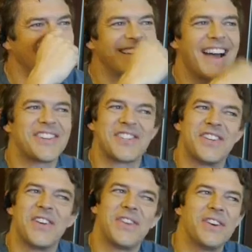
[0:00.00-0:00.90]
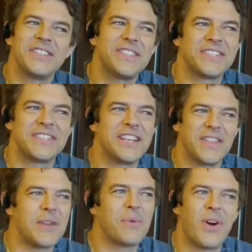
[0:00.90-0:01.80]
Gosh, there isn't a single.
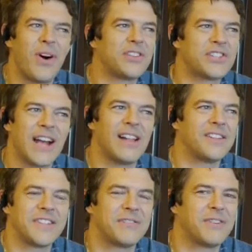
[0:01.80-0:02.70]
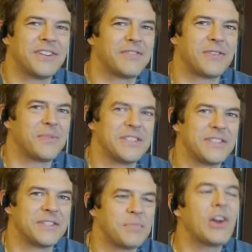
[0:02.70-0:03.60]
They were all challenging for different
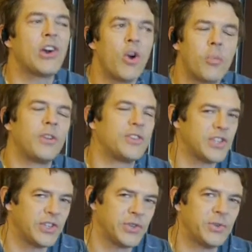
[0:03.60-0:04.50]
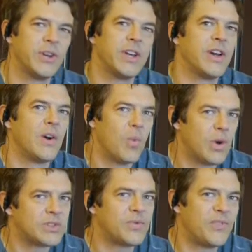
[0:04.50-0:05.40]
reasons. Paranormal 2
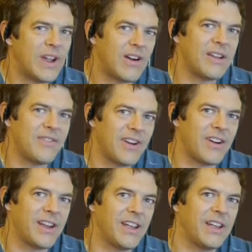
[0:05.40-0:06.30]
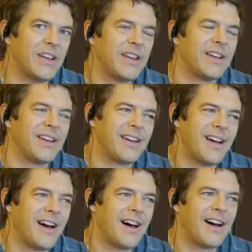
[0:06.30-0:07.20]
was very, very
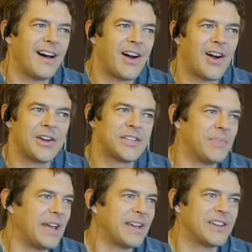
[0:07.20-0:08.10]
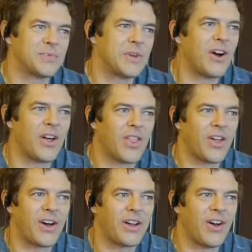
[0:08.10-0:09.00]
hard to make because we all
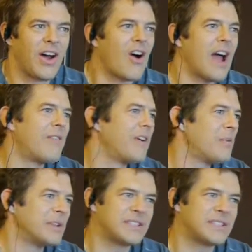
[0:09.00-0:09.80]
thought, everyone